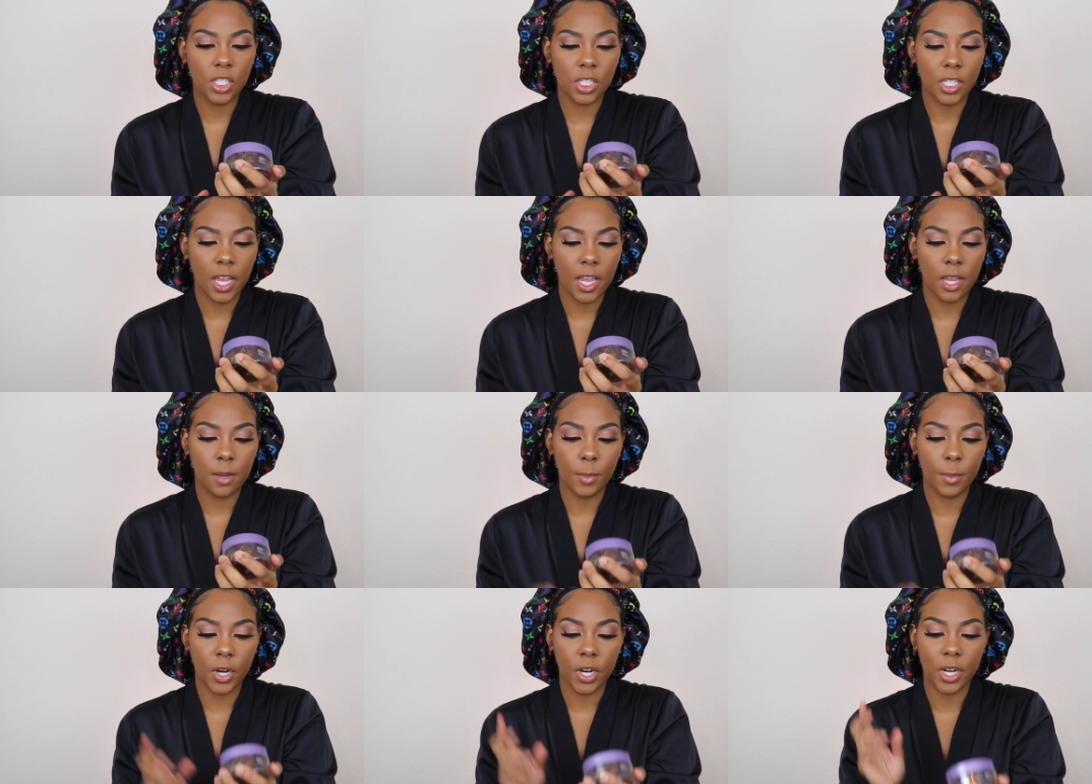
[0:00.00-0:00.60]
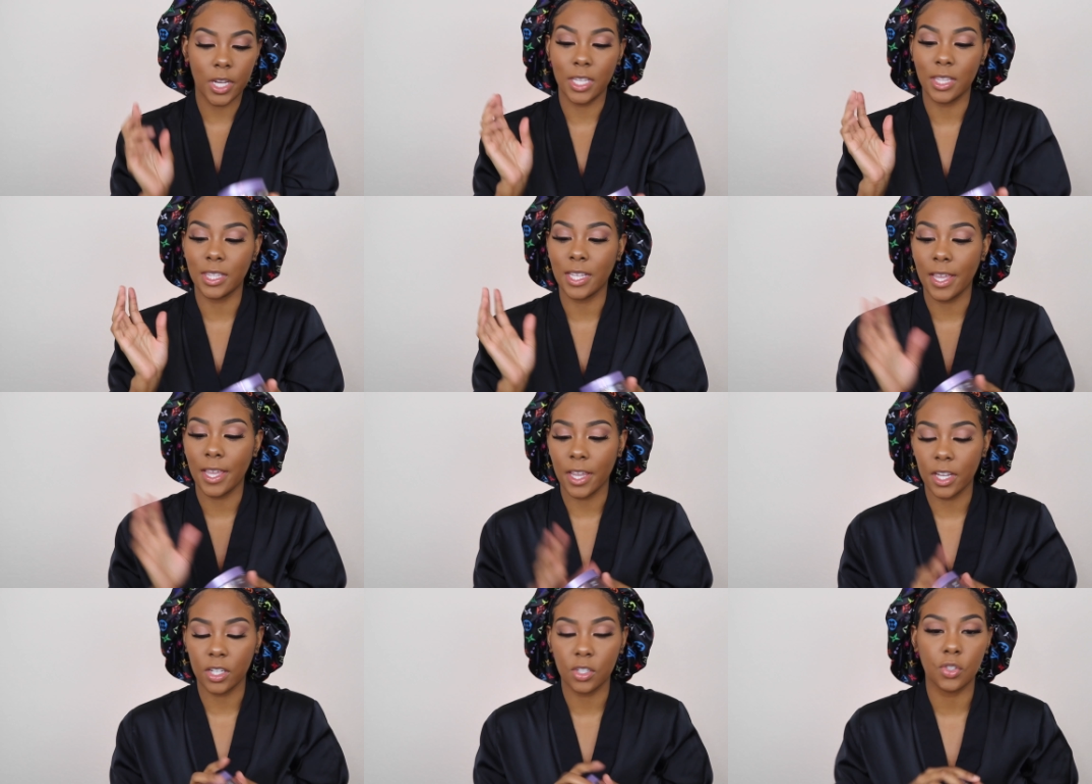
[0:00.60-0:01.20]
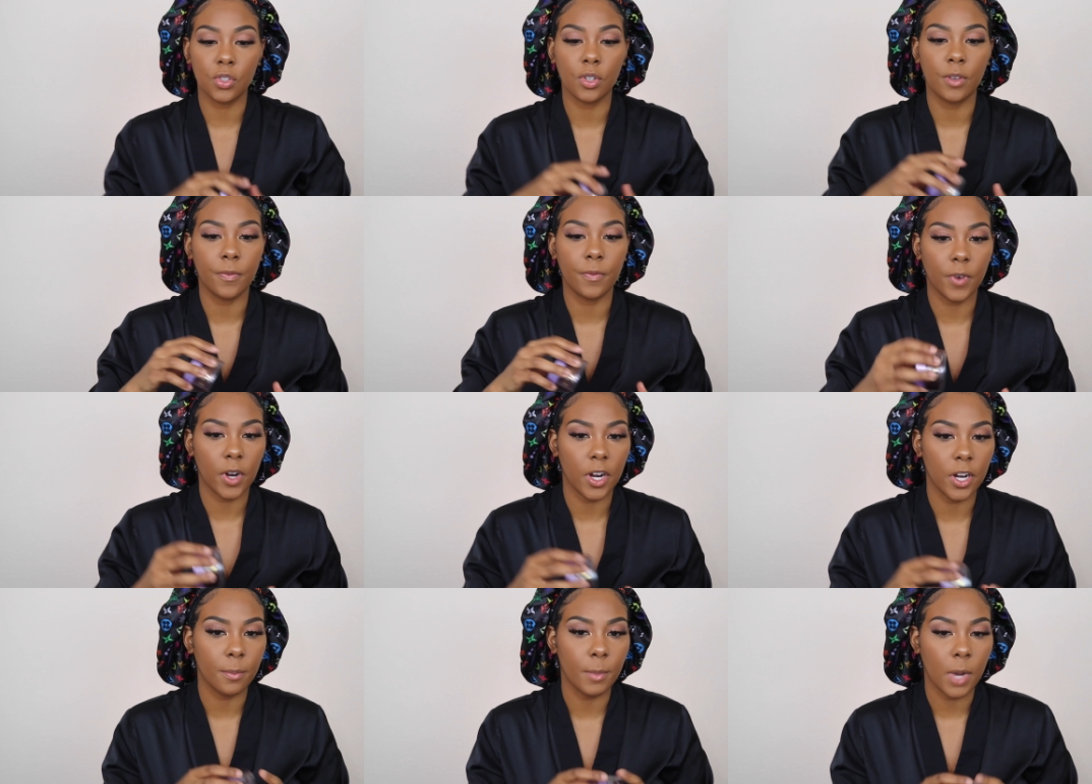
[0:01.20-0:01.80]
tamer and the extra
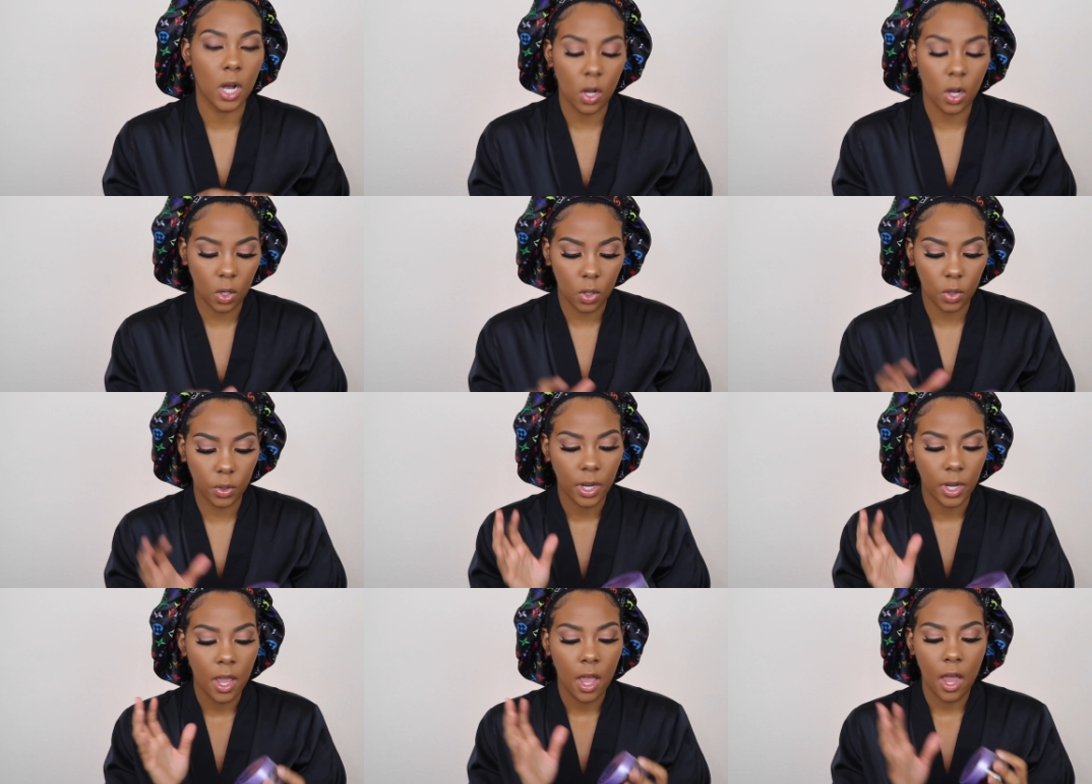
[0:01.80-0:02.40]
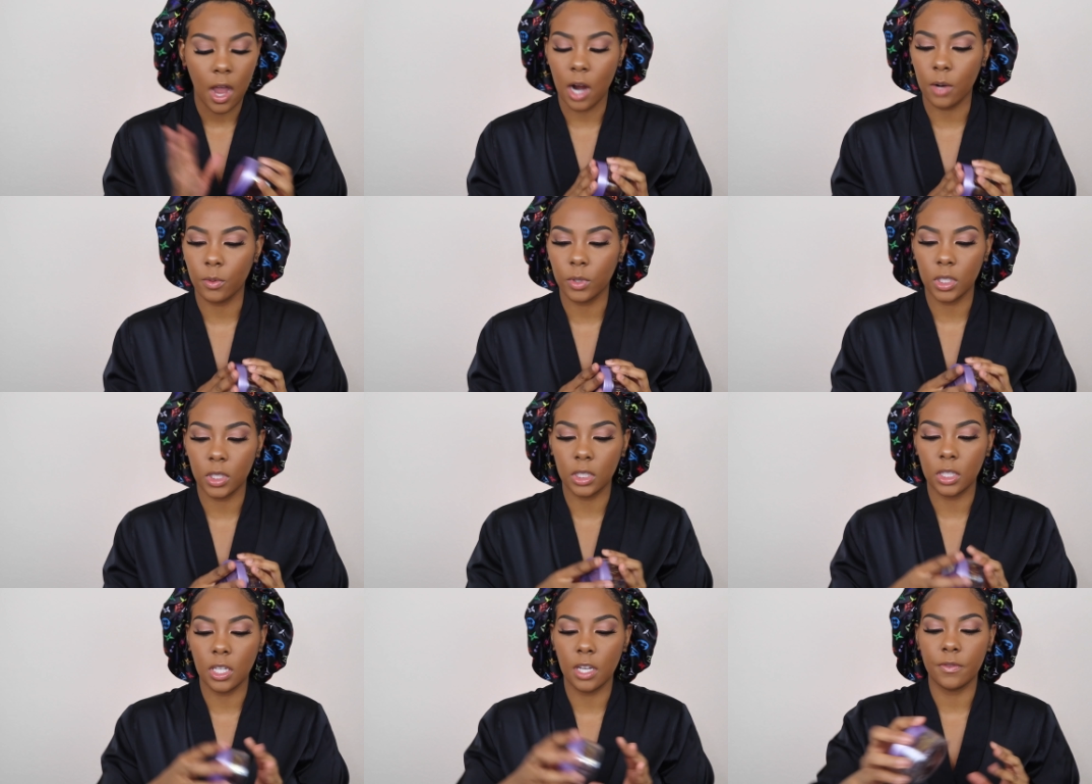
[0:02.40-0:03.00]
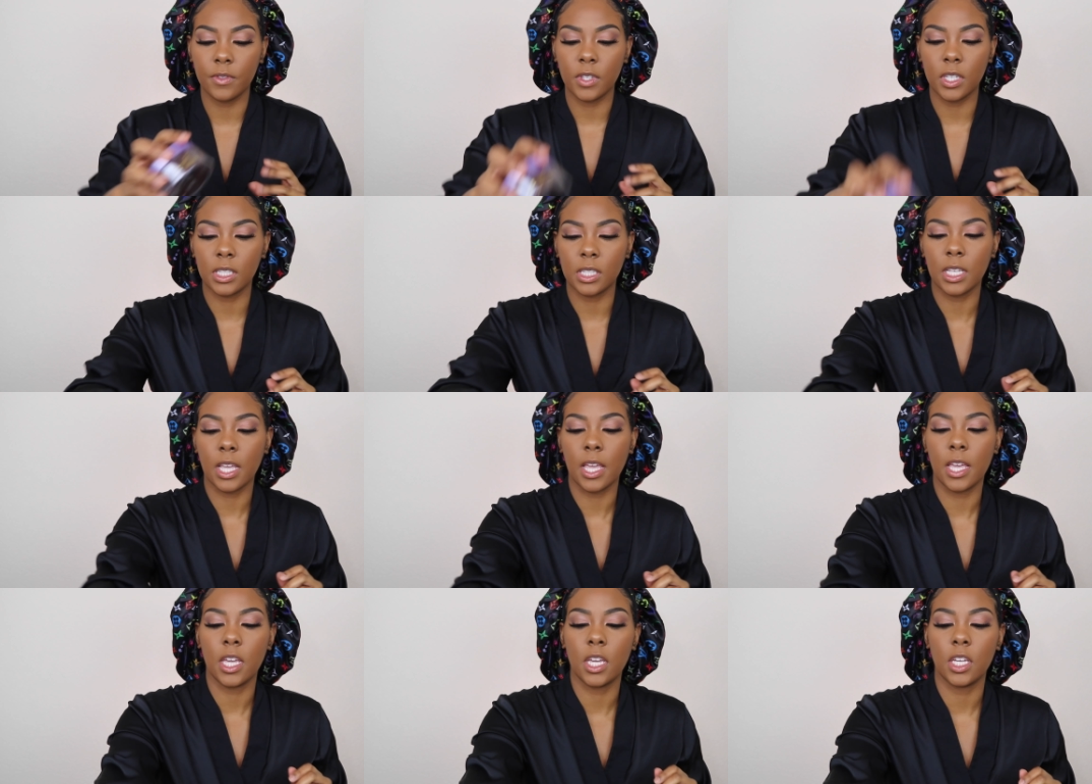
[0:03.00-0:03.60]
firm hold. I really love this
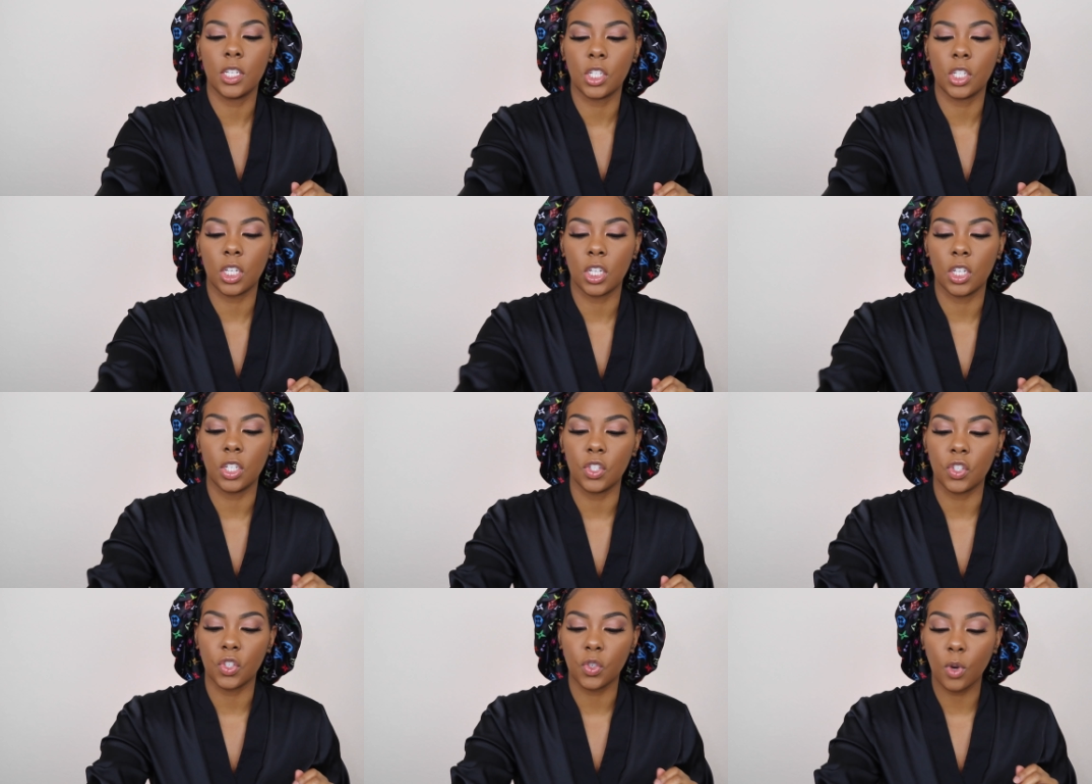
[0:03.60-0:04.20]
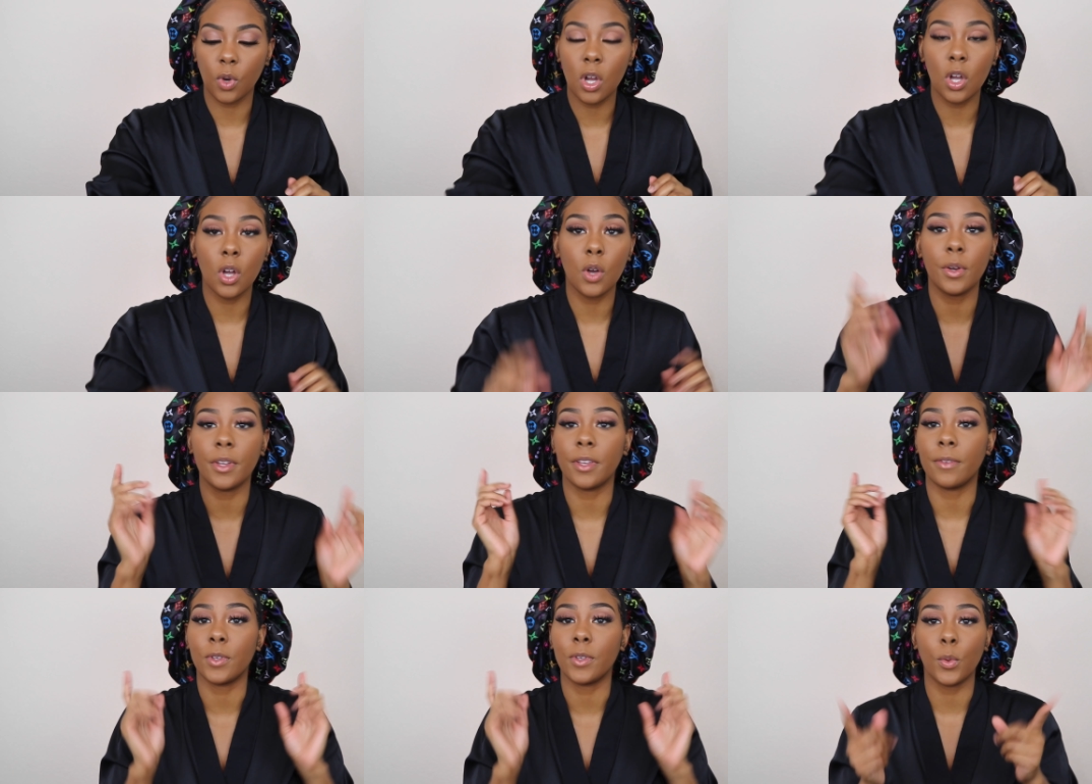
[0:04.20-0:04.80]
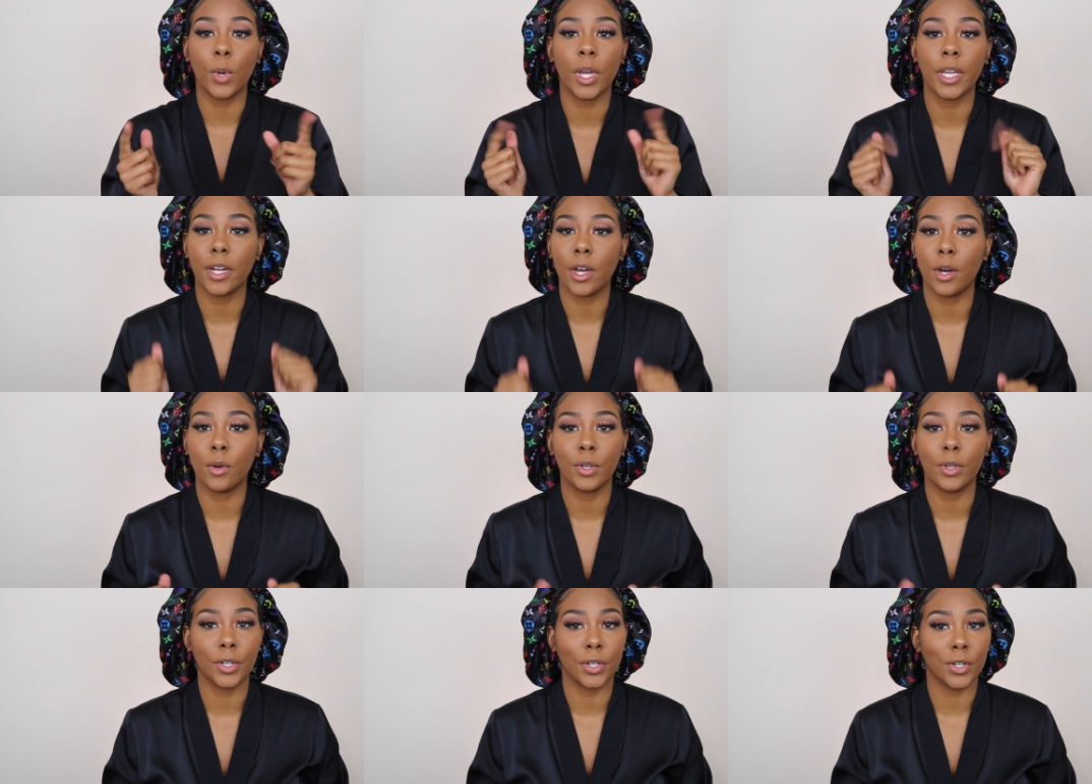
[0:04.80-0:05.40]
edge control. If you ain't
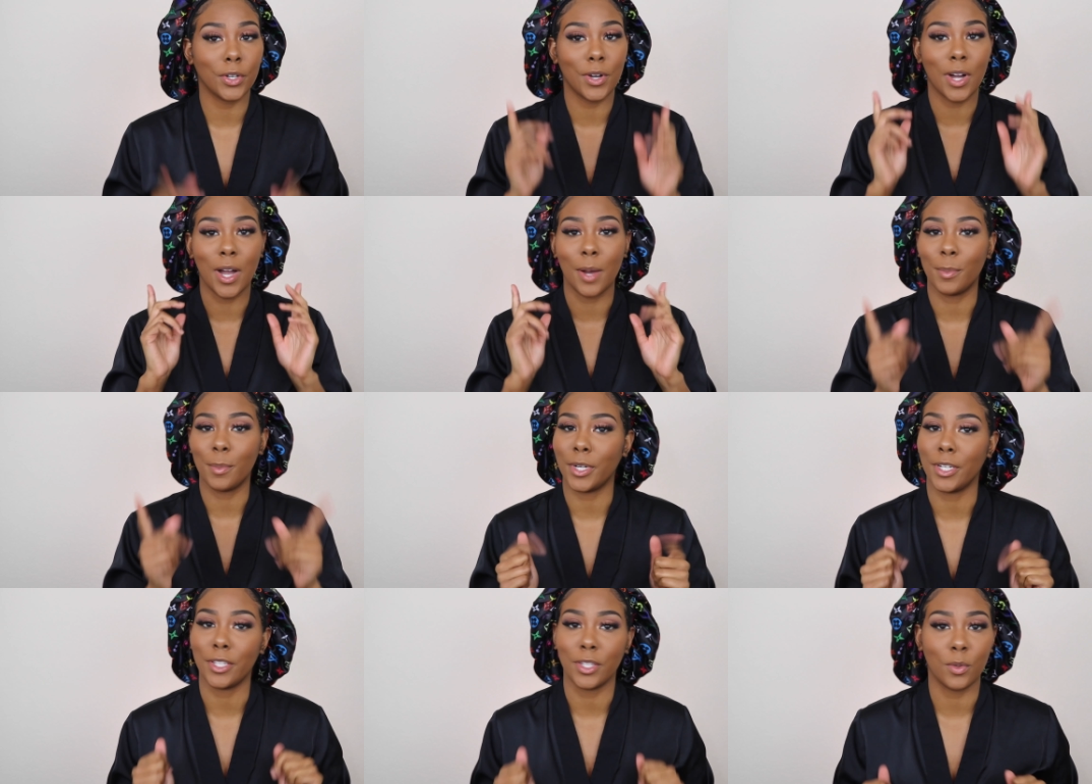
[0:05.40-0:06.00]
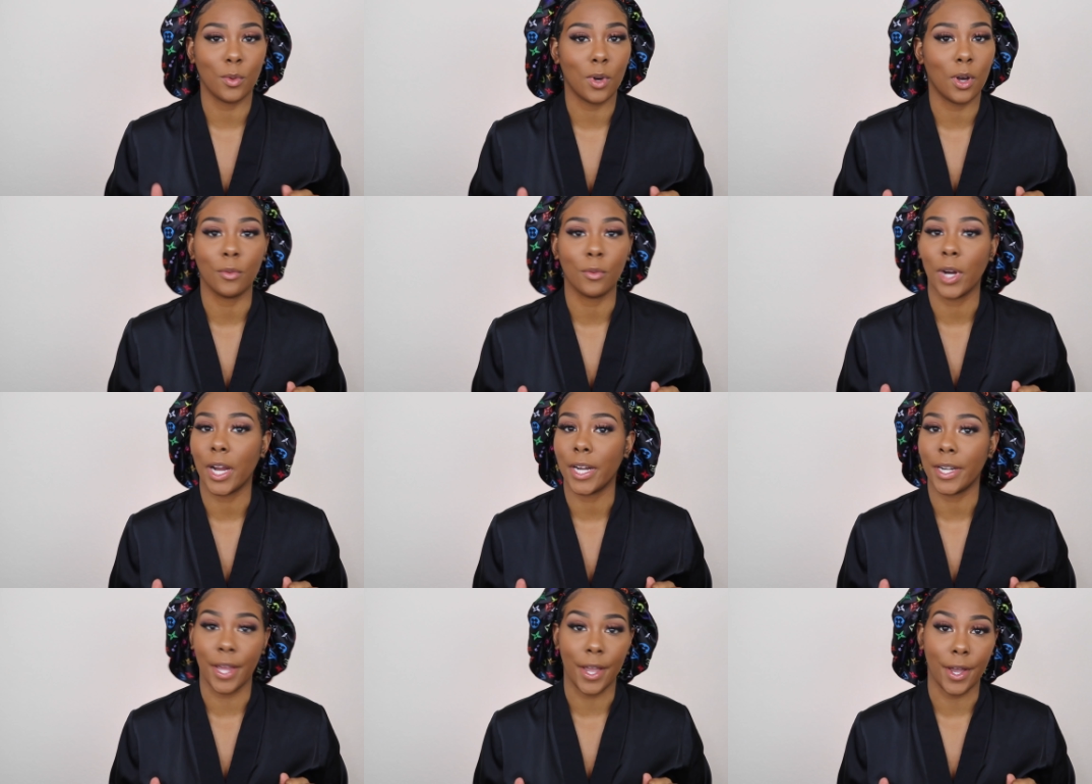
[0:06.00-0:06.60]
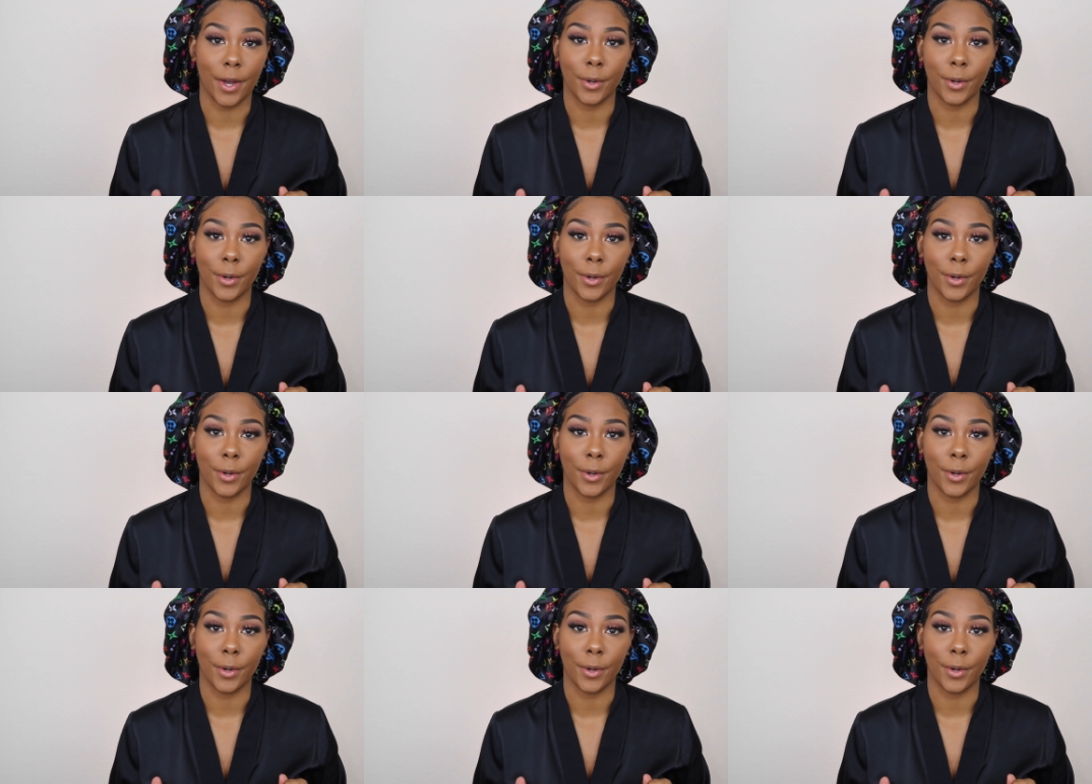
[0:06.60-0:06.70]
on, girl, I'm putting you on right now.